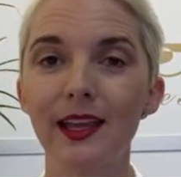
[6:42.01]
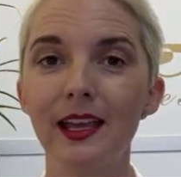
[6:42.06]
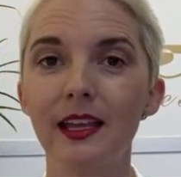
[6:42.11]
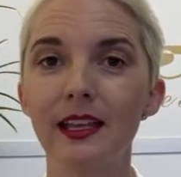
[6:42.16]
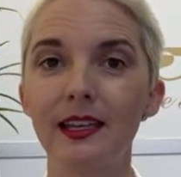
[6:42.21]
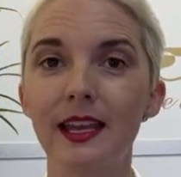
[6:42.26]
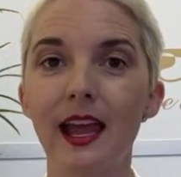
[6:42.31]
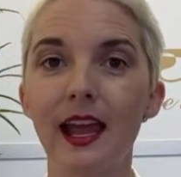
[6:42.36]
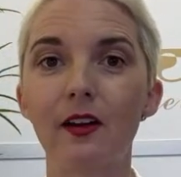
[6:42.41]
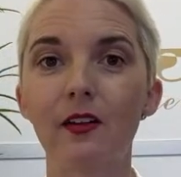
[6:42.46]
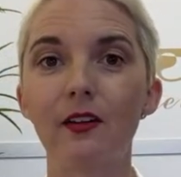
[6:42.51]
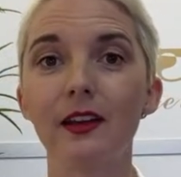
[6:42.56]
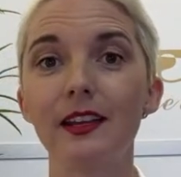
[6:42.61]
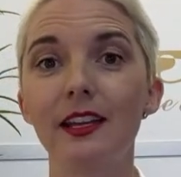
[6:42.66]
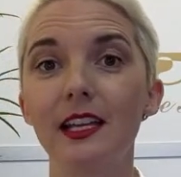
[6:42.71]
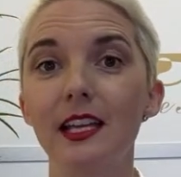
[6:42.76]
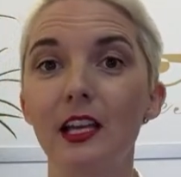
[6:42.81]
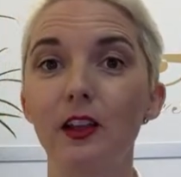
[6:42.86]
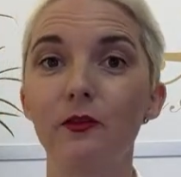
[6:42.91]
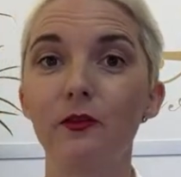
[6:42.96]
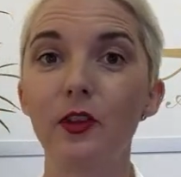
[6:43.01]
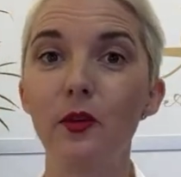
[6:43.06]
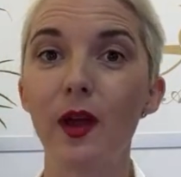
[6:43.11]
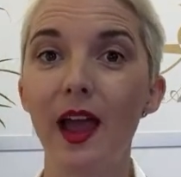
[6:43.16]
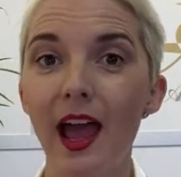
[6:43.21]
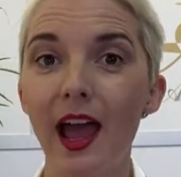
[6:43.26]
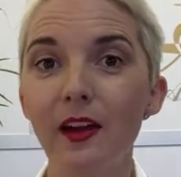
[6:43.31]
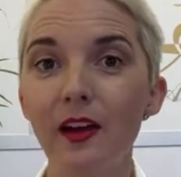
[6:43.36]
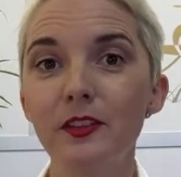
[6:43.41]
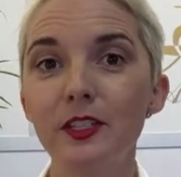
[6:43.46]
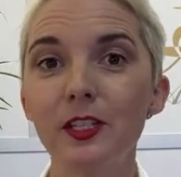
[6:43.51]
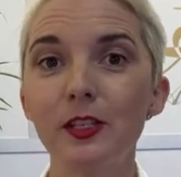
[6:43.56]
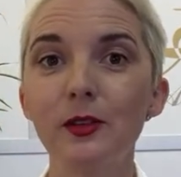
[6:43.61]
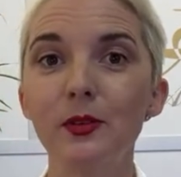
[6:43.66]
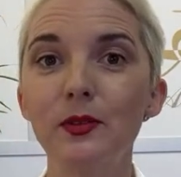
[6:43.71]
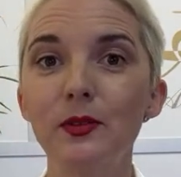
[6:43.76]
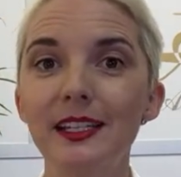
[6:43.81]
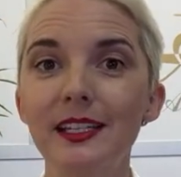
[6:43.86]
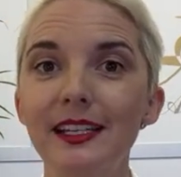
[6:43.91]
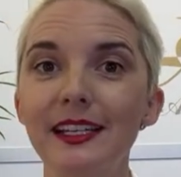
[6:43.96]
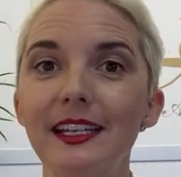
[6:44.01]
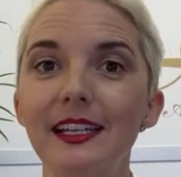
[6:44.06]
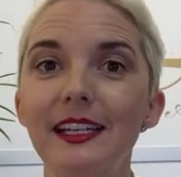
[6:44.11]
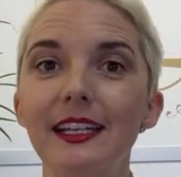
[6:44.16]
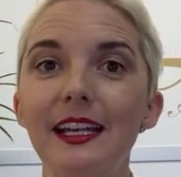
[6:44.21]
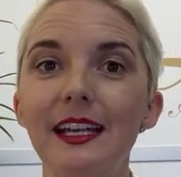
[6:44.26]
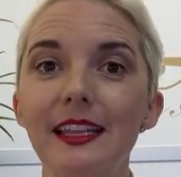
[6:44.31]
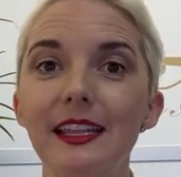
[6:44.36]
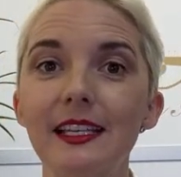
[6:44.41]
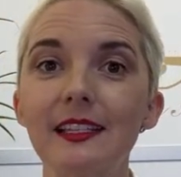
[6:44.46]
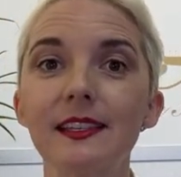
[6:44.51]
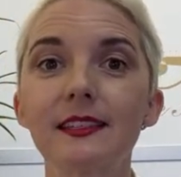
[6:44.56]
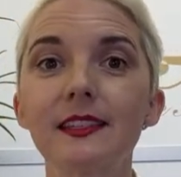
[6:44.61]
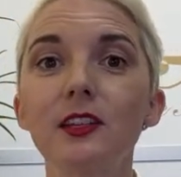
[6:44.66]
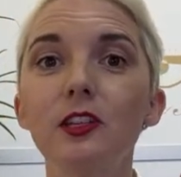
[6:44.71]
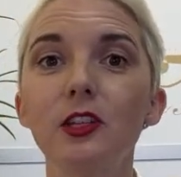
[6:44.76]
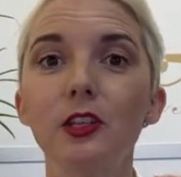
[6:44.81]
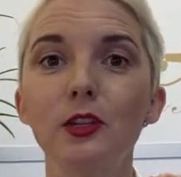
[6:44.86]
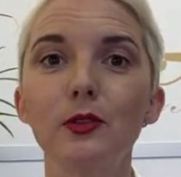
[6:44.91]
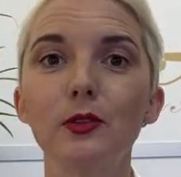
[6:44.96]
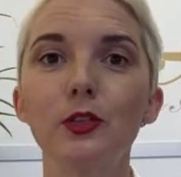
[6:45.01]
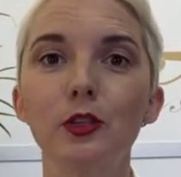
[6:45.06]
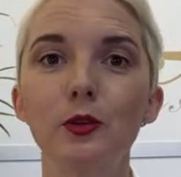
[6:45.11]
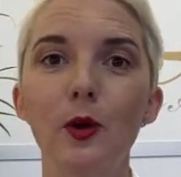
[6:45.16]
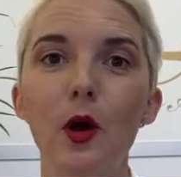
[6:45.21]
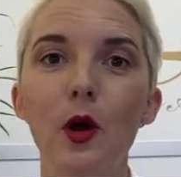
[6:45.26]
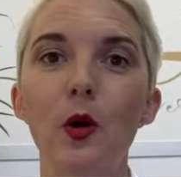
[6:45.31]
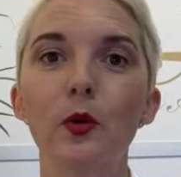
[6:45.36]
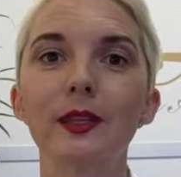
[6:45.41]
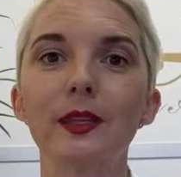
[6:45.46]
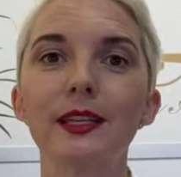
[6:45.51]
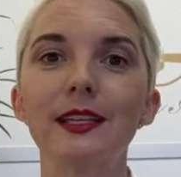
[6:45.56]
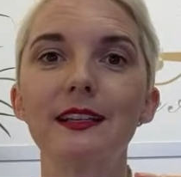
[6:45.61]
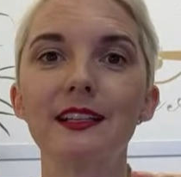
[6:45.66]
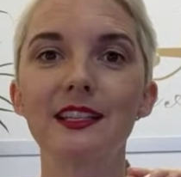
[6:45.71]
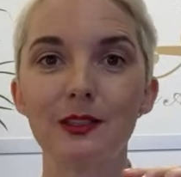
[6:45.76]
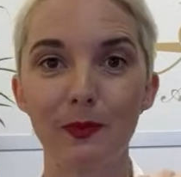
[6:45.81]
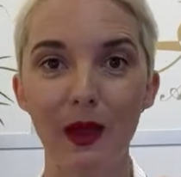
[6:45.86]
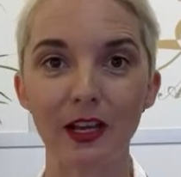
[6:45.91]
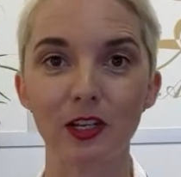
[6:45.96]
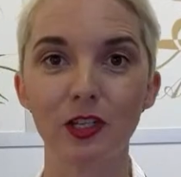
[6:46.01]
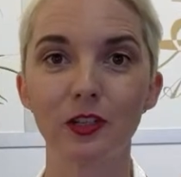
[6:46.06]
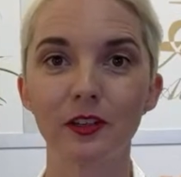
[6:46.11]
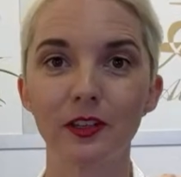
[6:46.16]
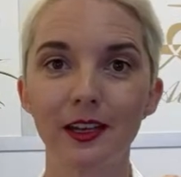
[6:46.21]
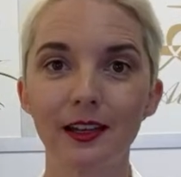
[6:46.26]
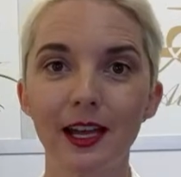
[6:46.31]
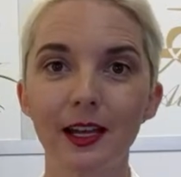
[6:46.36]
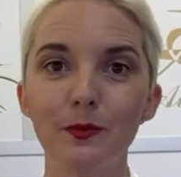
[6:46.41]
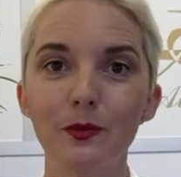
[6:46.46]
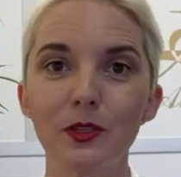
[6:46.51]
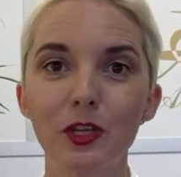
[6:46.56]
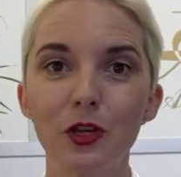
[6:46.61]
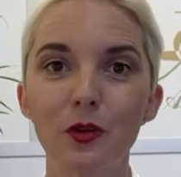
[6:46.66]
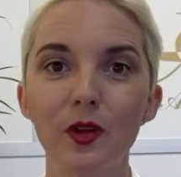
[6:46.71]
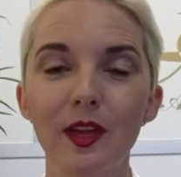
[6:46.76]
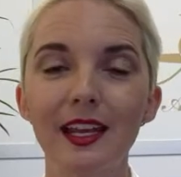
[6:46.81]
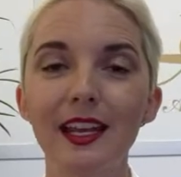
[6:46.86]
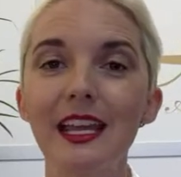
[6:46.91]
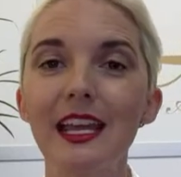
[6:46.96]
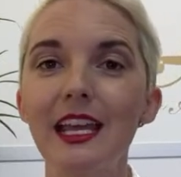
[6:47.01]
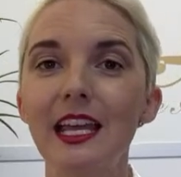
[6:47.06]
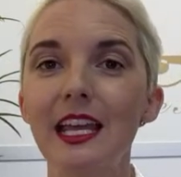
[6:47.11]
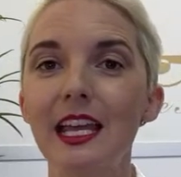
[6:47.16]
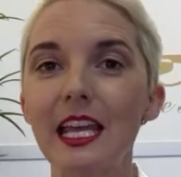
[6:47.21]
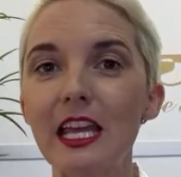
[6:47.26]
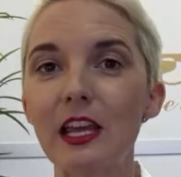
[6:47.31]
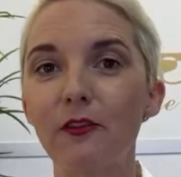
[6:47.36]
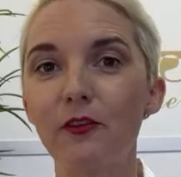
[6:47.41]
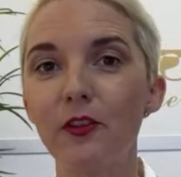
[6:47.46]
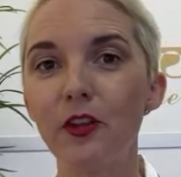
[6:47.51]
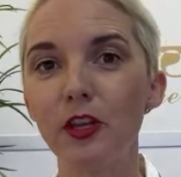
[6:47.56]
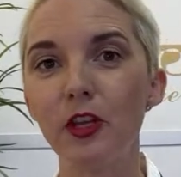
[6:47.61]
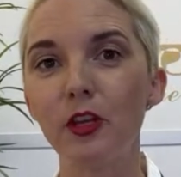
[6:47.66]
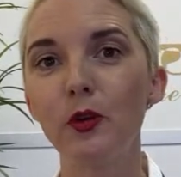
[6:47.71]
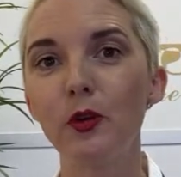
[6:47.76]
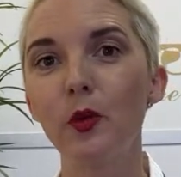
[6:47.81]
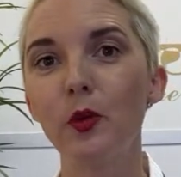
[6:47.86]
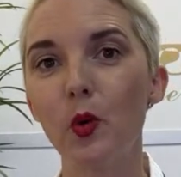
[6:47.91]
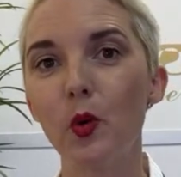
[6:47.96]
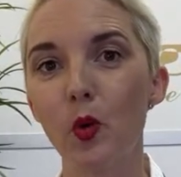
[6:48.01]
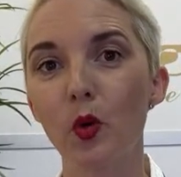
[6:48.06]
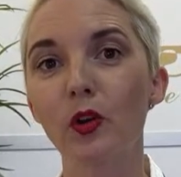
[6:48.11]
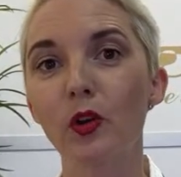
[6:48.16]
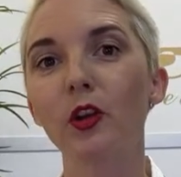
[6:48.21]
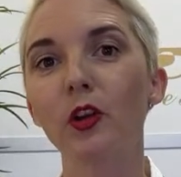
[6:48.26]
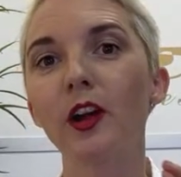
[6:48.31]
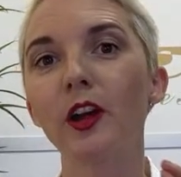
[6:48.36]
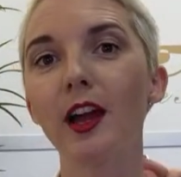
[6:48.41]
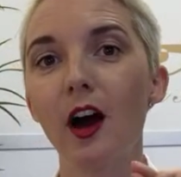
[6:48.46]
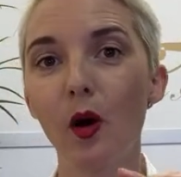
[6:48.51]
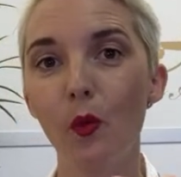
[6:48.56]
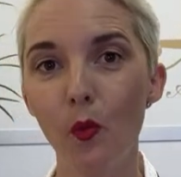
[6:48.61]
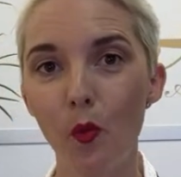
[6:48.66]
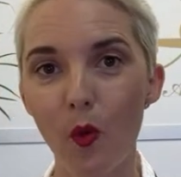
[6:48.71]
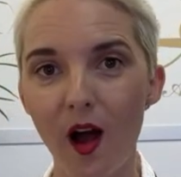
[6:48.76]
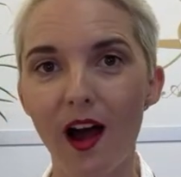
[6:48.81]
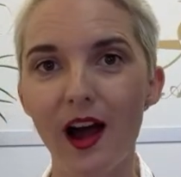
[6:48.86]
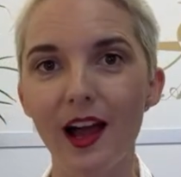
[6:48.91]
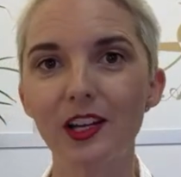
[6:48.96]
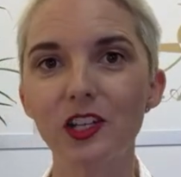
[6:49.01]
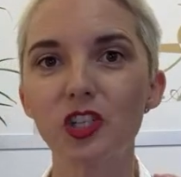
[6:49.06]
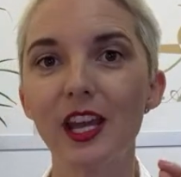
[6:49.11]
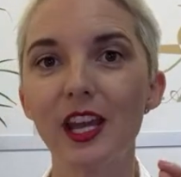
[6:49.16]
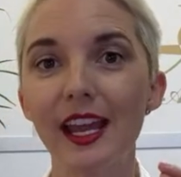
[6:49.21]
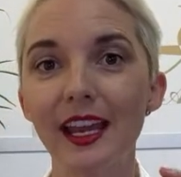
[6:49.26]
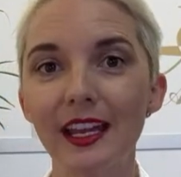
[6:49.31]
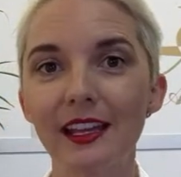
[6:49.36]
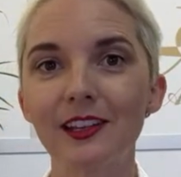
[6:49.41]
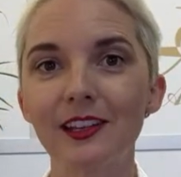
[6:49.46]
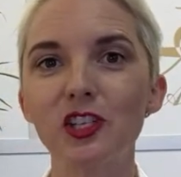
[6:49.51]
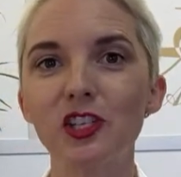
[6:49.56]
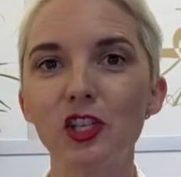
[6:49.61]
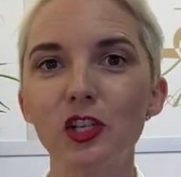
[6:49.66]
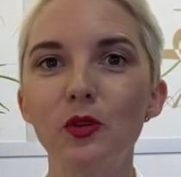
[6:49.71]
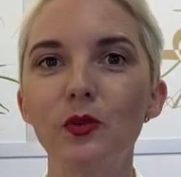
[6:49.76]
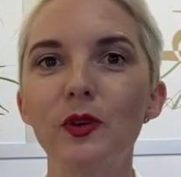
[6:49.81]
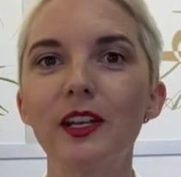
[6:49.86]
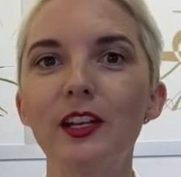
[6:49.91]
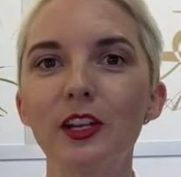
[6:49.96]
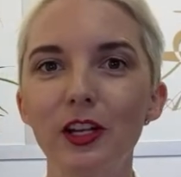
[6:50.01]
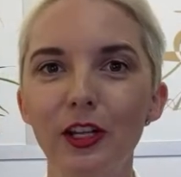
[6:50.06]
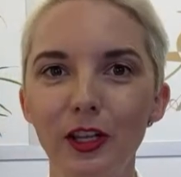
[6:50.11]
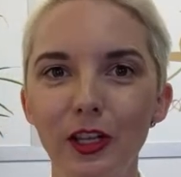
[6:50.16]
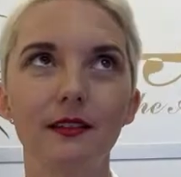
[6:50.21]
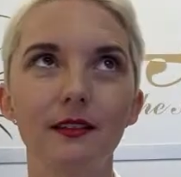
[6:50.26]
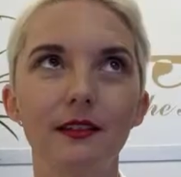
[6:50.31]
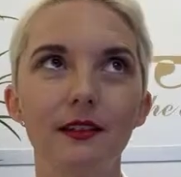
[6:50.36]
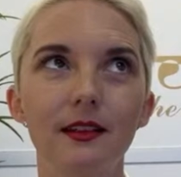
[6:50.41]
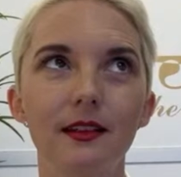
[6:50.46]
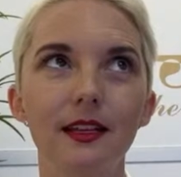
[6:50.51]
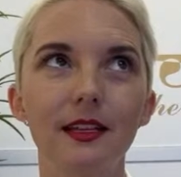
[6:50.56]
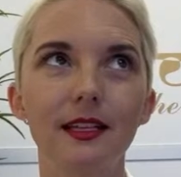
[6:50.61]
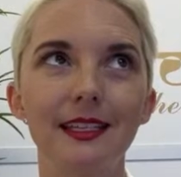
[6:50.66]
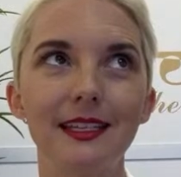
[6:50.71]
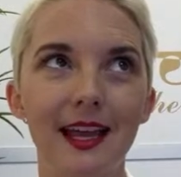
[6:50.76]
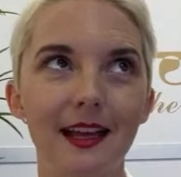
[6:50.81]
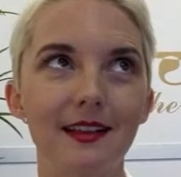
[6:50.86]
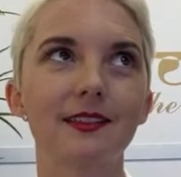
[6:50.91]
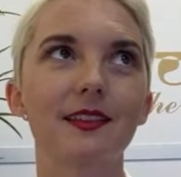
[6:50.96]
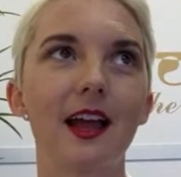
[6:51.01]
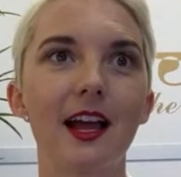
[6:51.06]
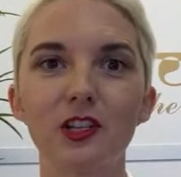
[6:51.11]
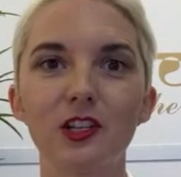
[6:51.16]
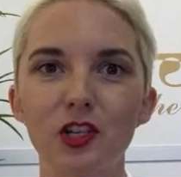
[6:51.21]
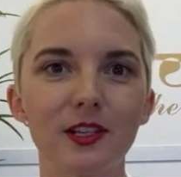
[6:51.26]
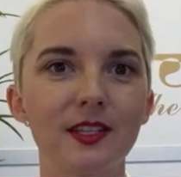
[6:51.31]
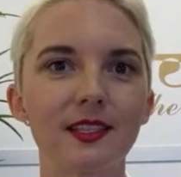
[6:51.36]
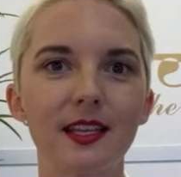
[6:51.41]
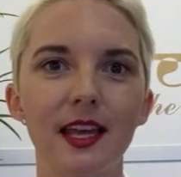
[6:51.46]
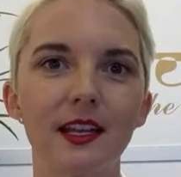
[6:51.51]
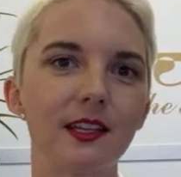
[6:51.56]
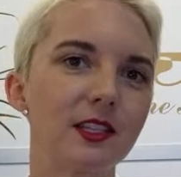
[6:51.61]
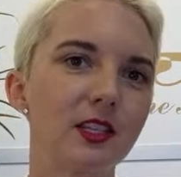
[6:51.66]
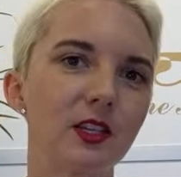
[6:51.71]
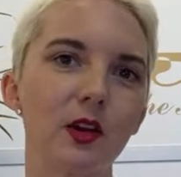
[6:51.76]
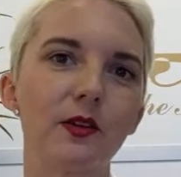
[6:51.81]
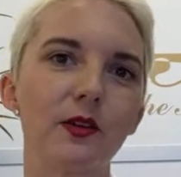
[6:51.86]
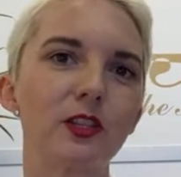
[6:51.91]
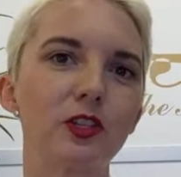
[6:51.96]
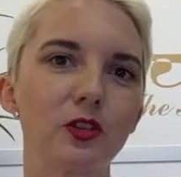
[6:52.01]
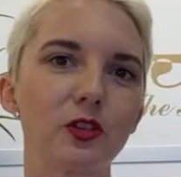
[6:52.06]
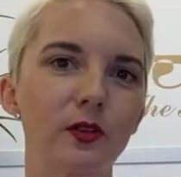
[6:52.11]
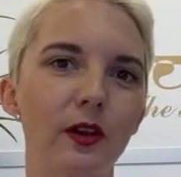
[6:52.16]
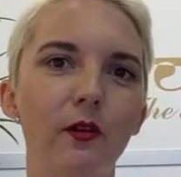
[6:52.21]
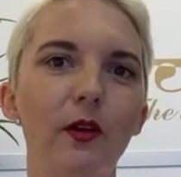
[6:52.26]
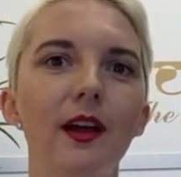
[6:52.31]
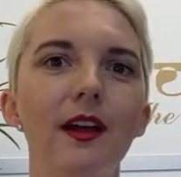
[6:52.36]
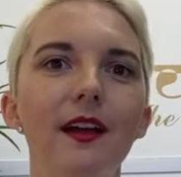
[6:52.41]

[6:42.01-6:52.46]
Now, if you have tuned in, this is a YouTube only special that I'm doing. If you order a watch and you include, yes, I just said it, so it's true.